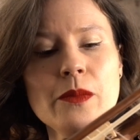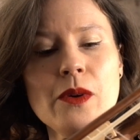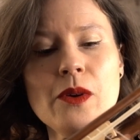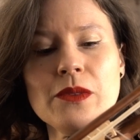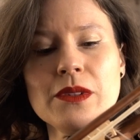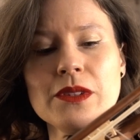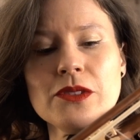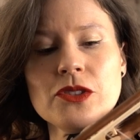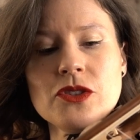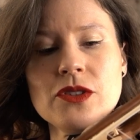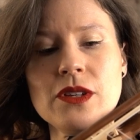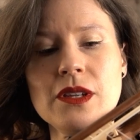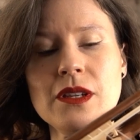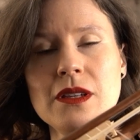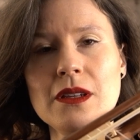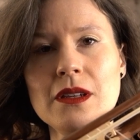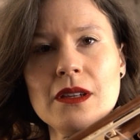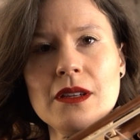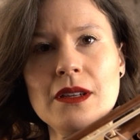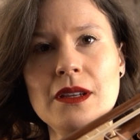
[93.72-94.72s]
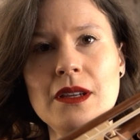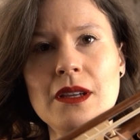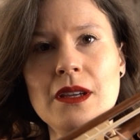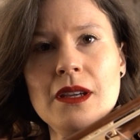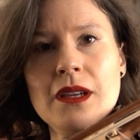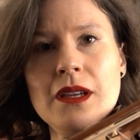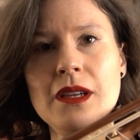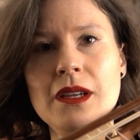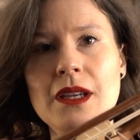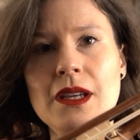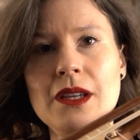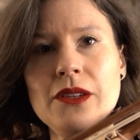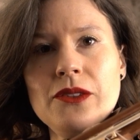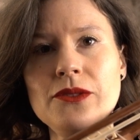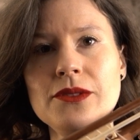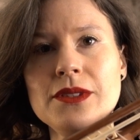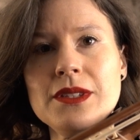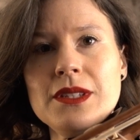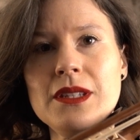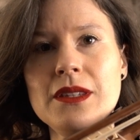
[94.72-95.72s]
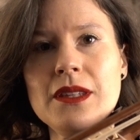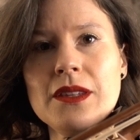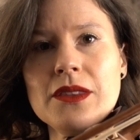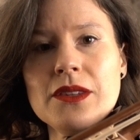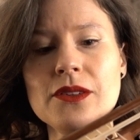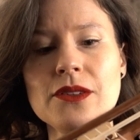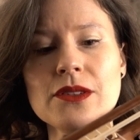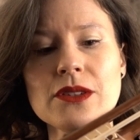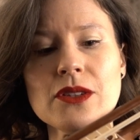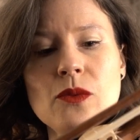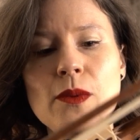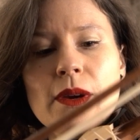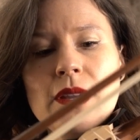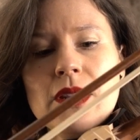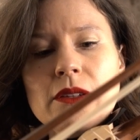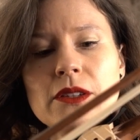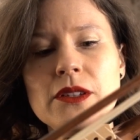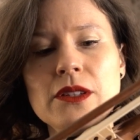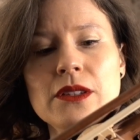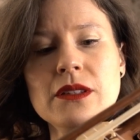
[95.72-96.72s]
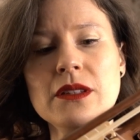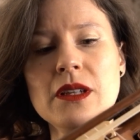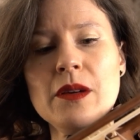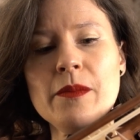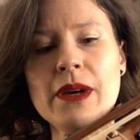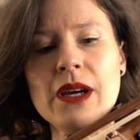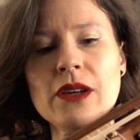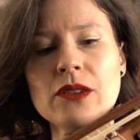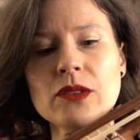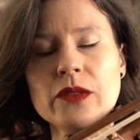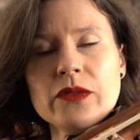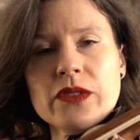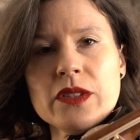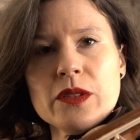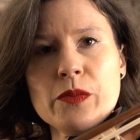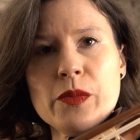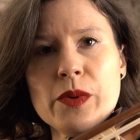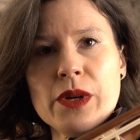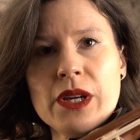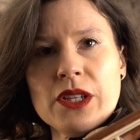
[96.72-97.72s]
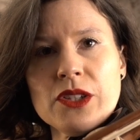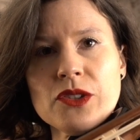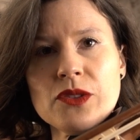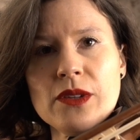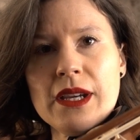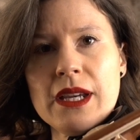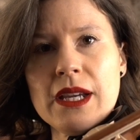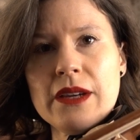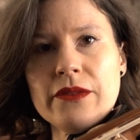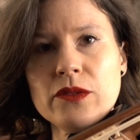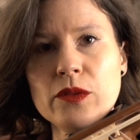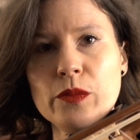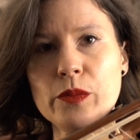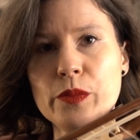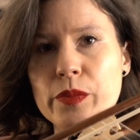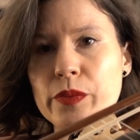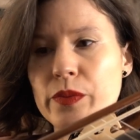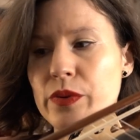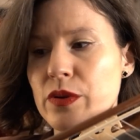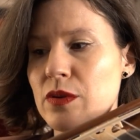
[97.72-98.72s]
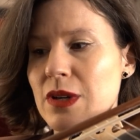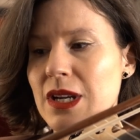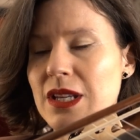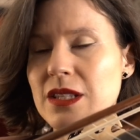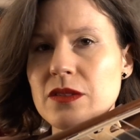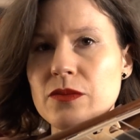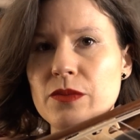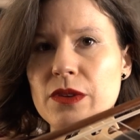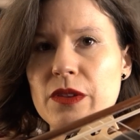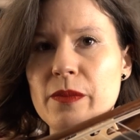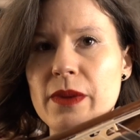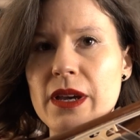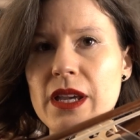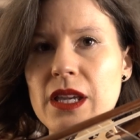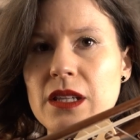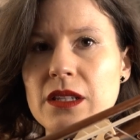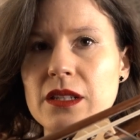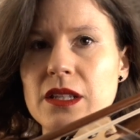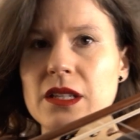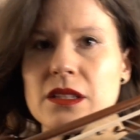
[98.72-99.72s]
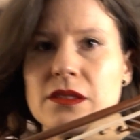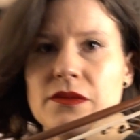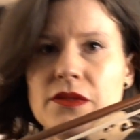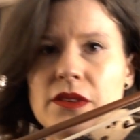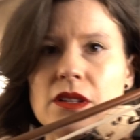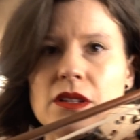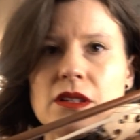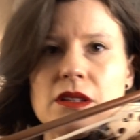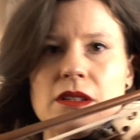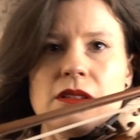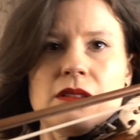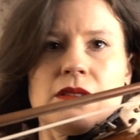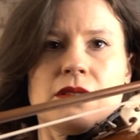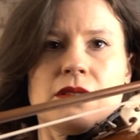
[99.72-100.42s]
bow on the string. And you see that there is quite a good amount of spring. So I have to press with my index finger.